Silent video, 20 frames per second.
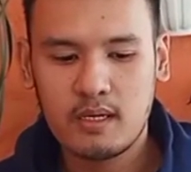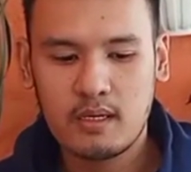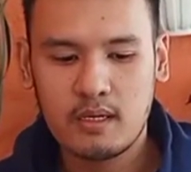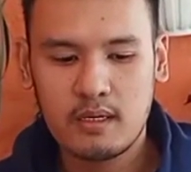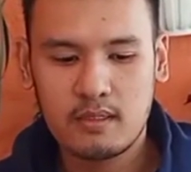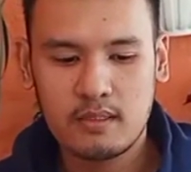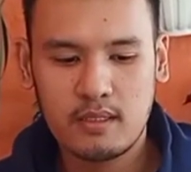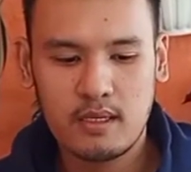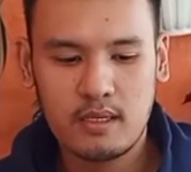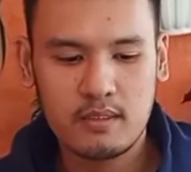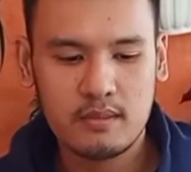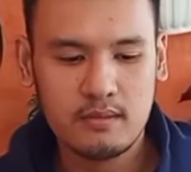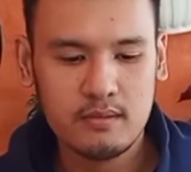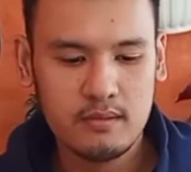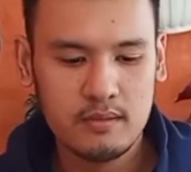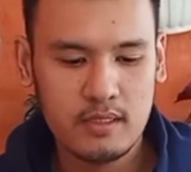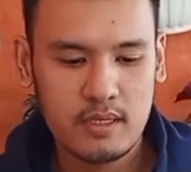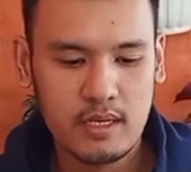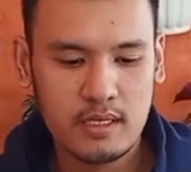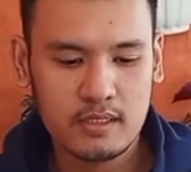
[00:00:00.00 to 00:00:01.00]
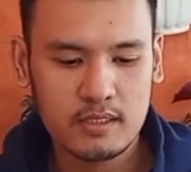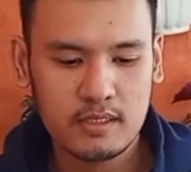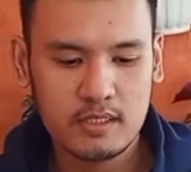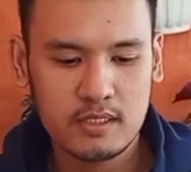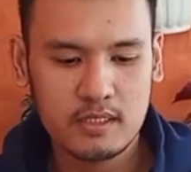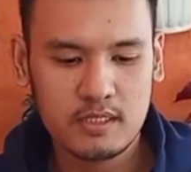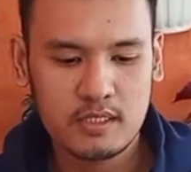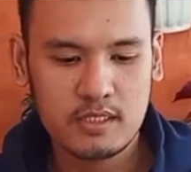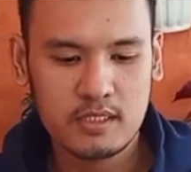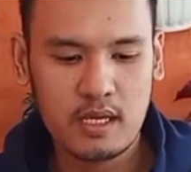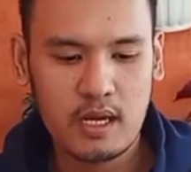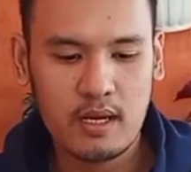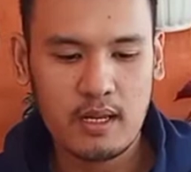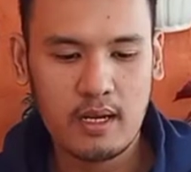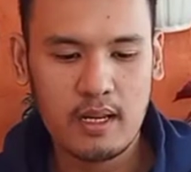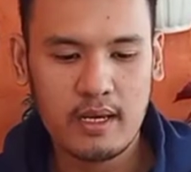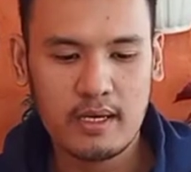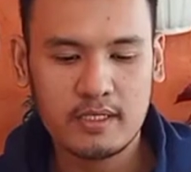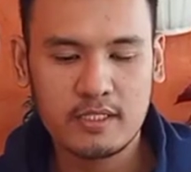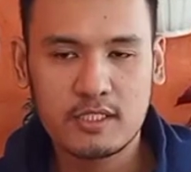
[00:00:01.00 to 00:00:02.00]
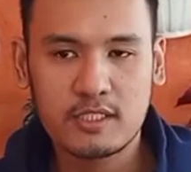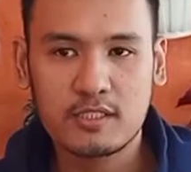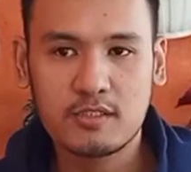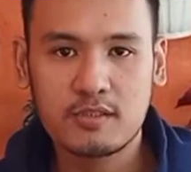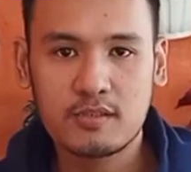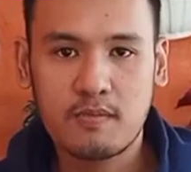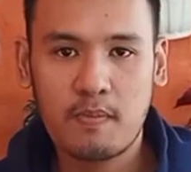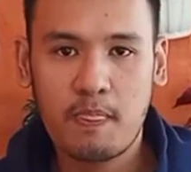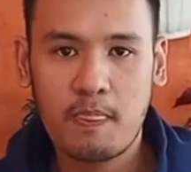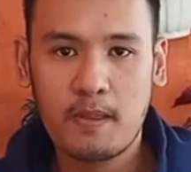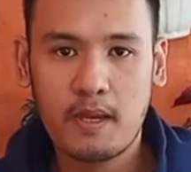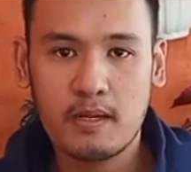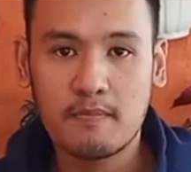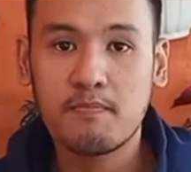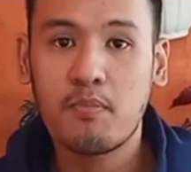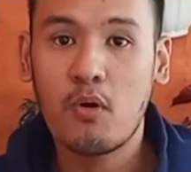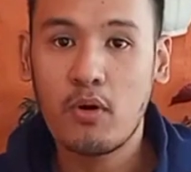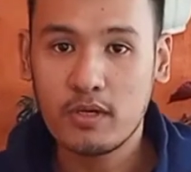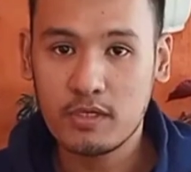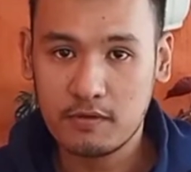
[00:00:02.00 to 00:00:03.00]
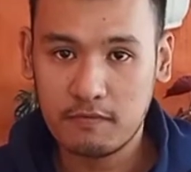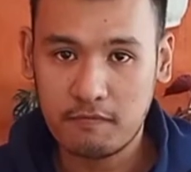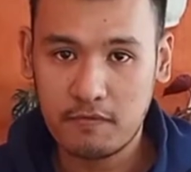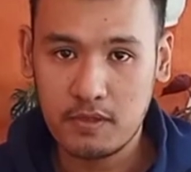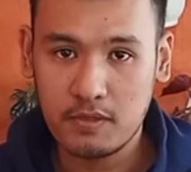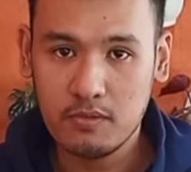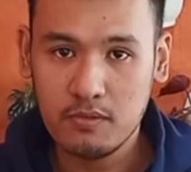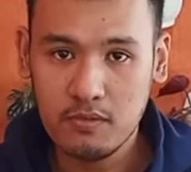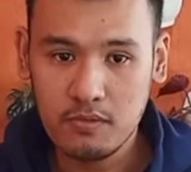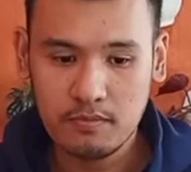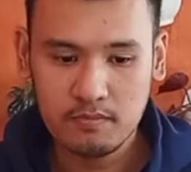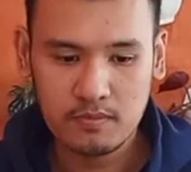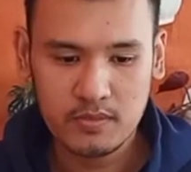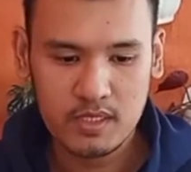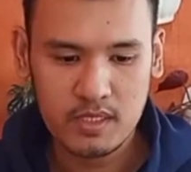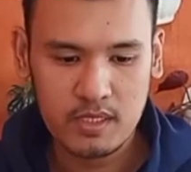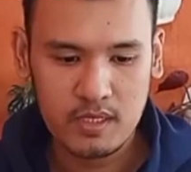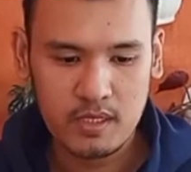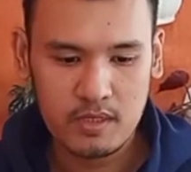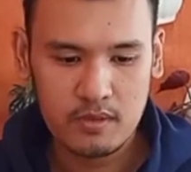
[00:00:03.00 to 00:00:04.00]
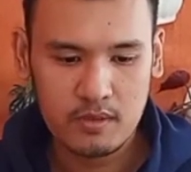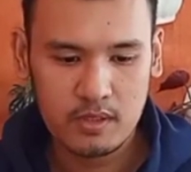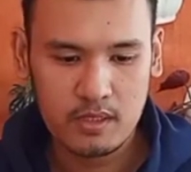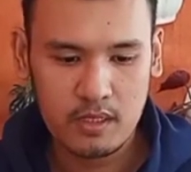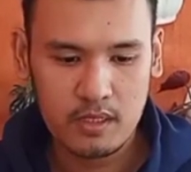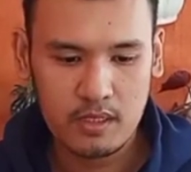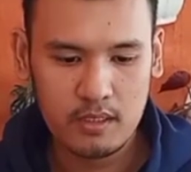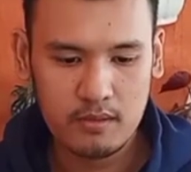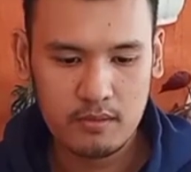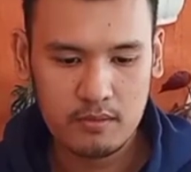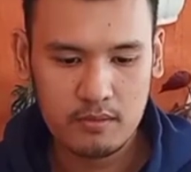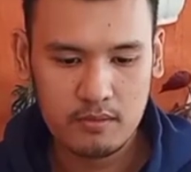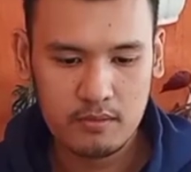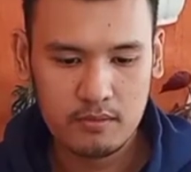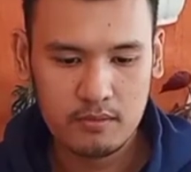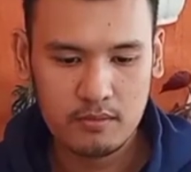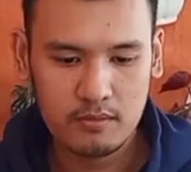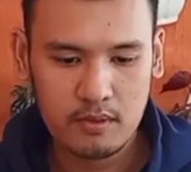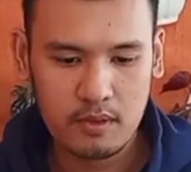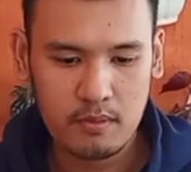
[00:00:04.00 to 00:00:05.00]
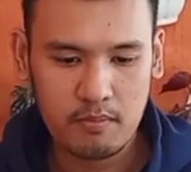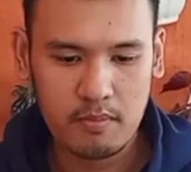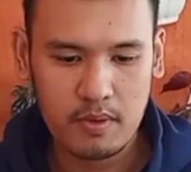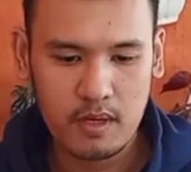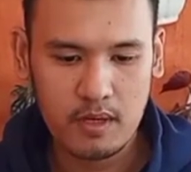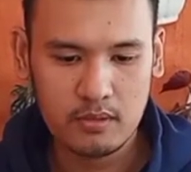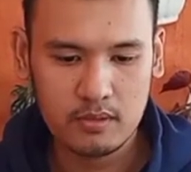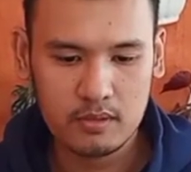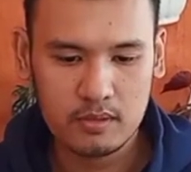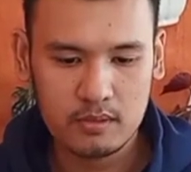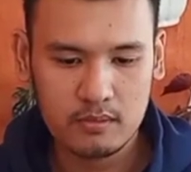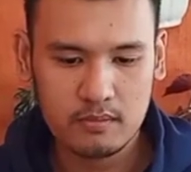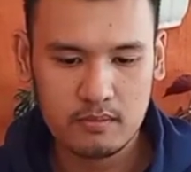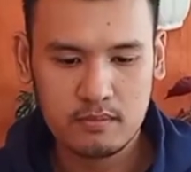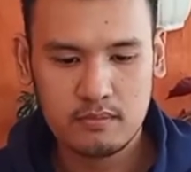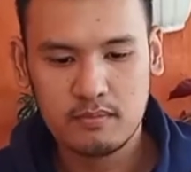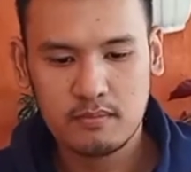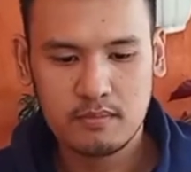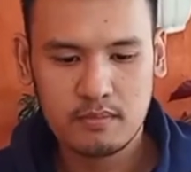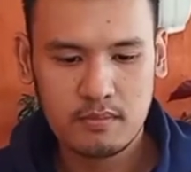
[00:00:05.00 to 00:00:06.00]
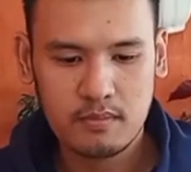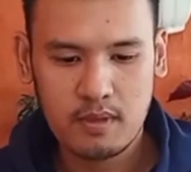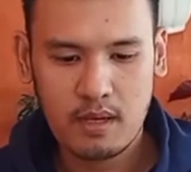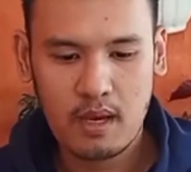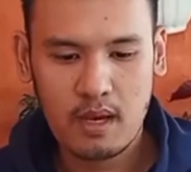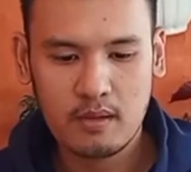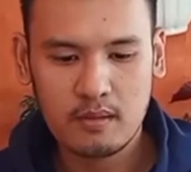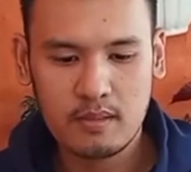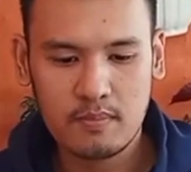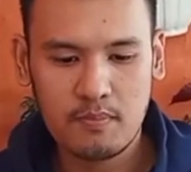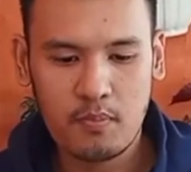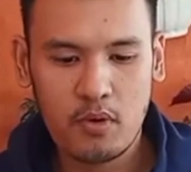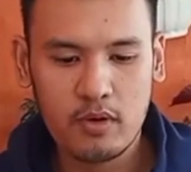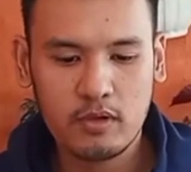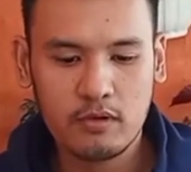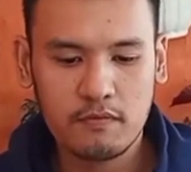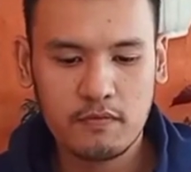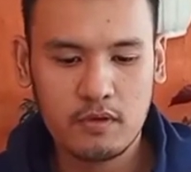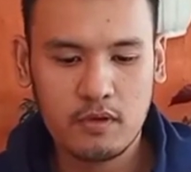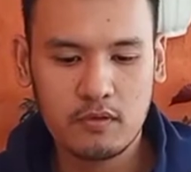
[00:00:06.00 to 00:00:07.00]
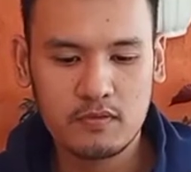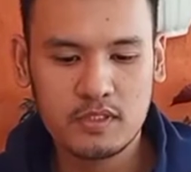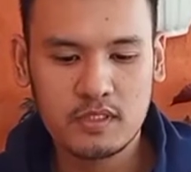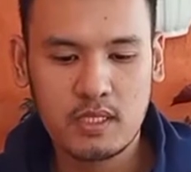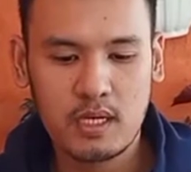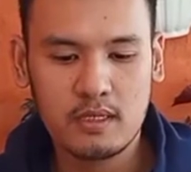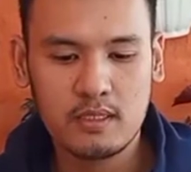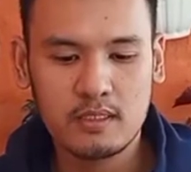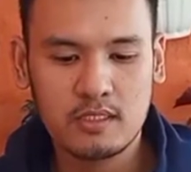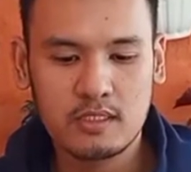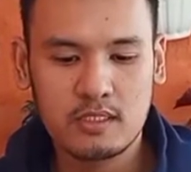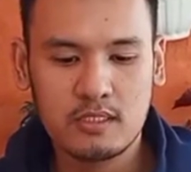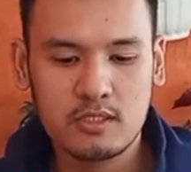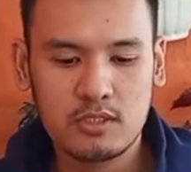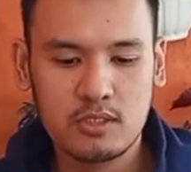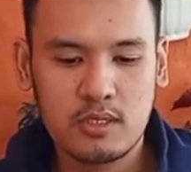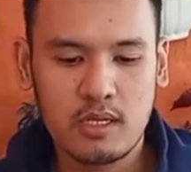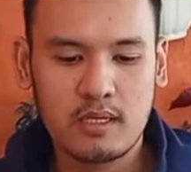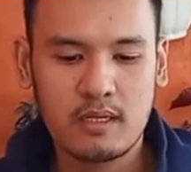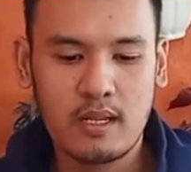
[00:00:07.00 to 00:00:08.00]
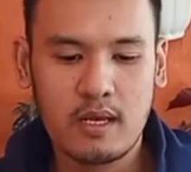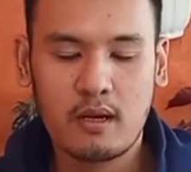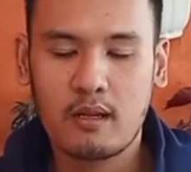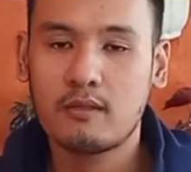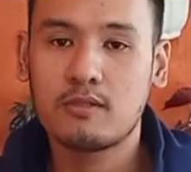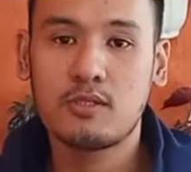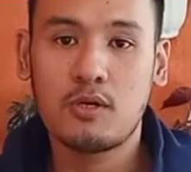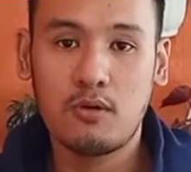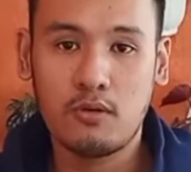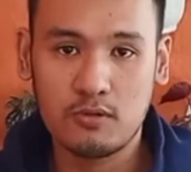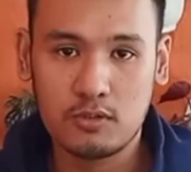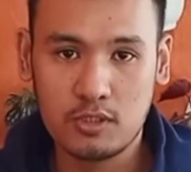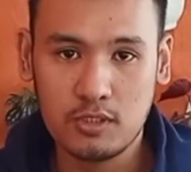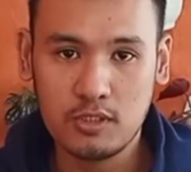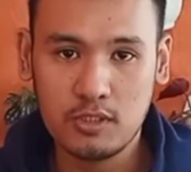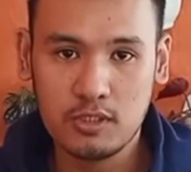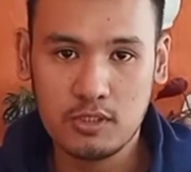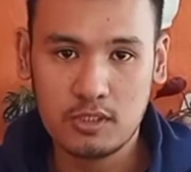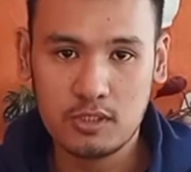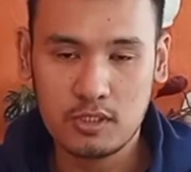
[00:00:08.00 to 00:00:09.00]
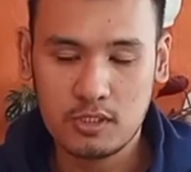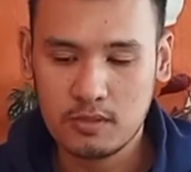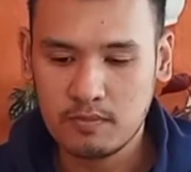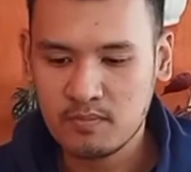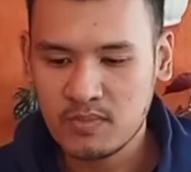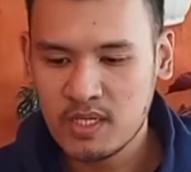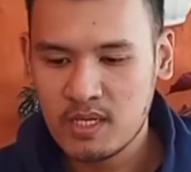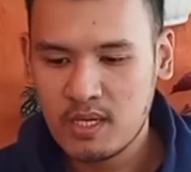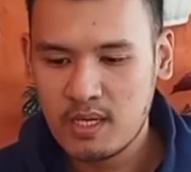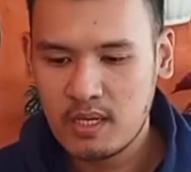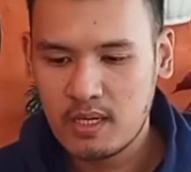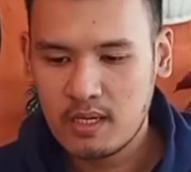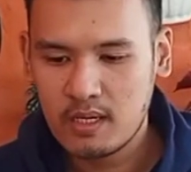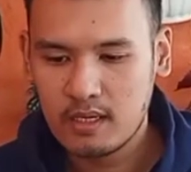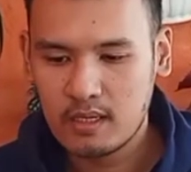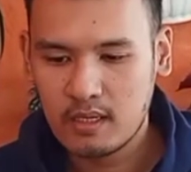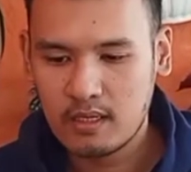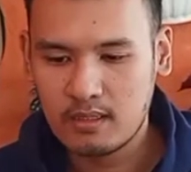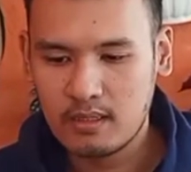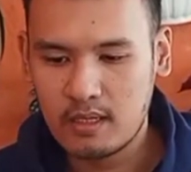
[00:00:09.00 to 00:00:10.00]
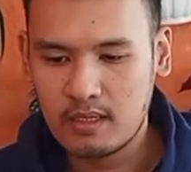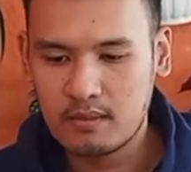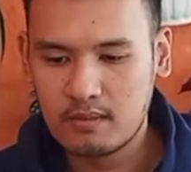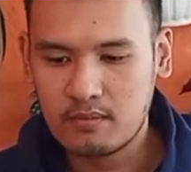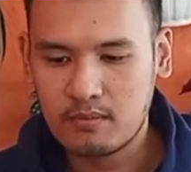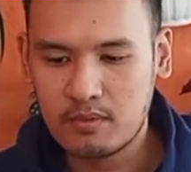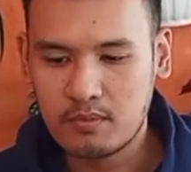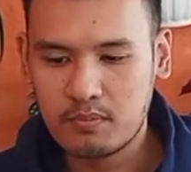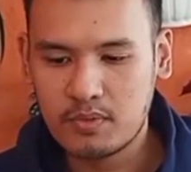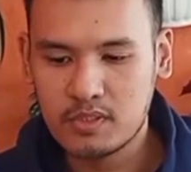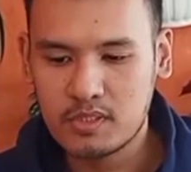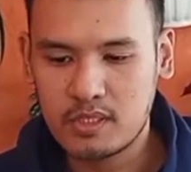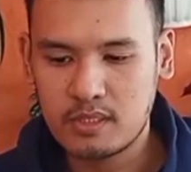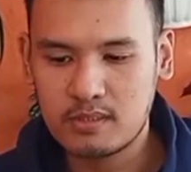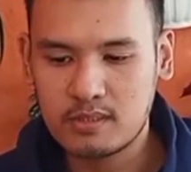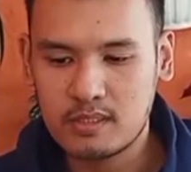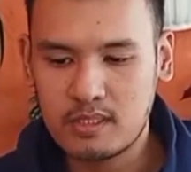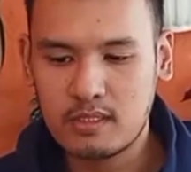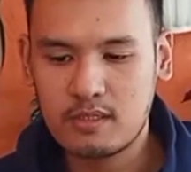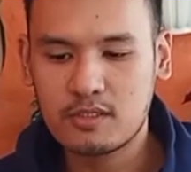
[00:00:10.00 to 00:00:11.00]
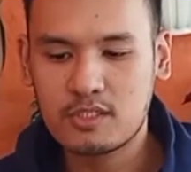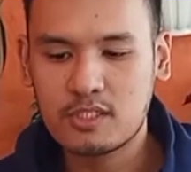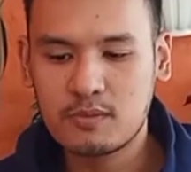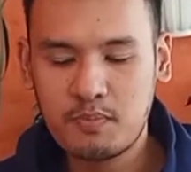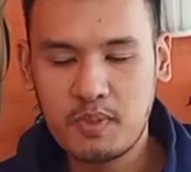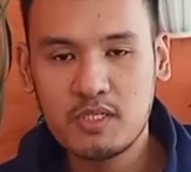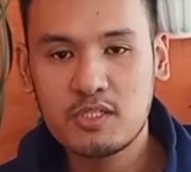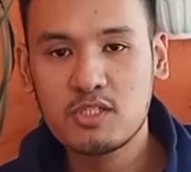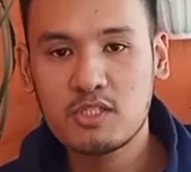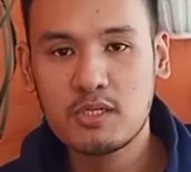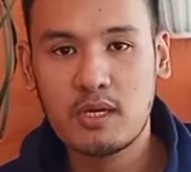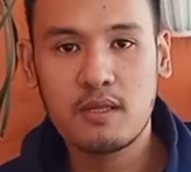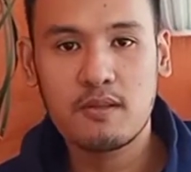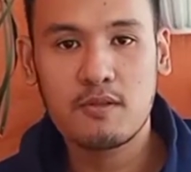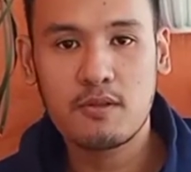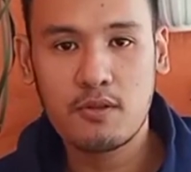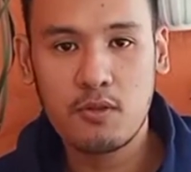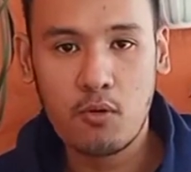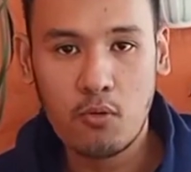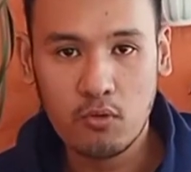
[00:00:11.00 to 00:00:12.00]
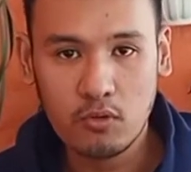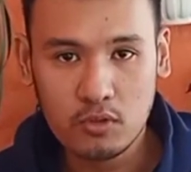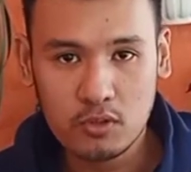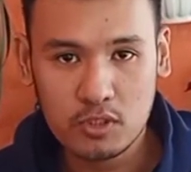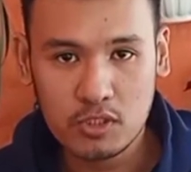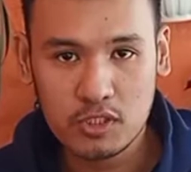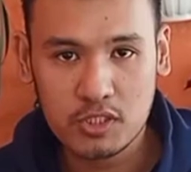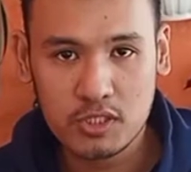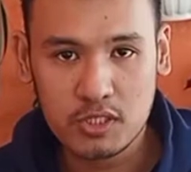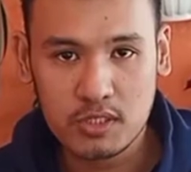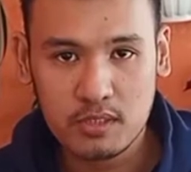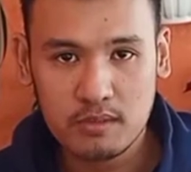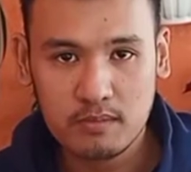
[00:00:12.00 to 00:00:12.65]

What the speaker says: and then the next is style as and point of view, okay, about the point of view of stylistician and narratologists, and then representing speech and thought.